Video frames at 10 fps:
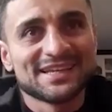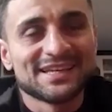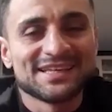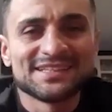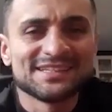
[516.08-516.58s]

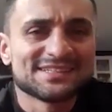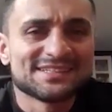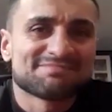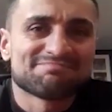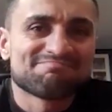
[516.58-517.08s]

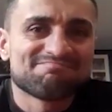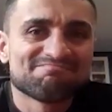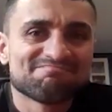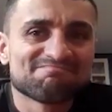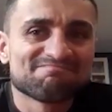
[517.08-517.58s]
This,
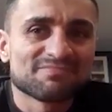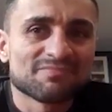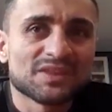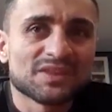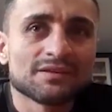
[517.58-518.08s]

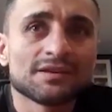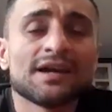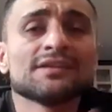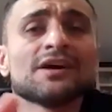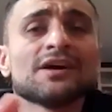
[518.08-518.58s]

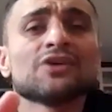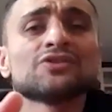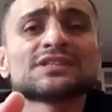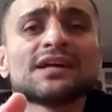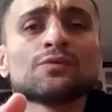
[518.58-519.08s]
I don't
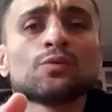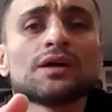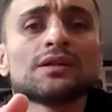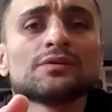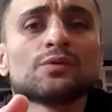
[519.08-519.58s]
understand
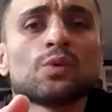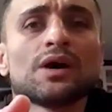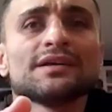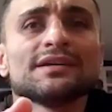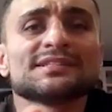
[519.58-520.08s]
one why
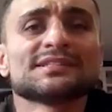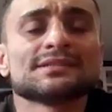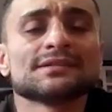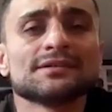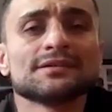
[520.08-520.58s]
is
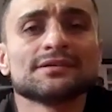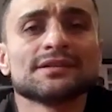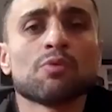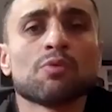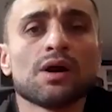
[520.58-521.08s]

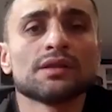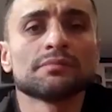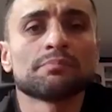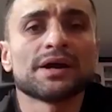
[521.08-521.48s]
number one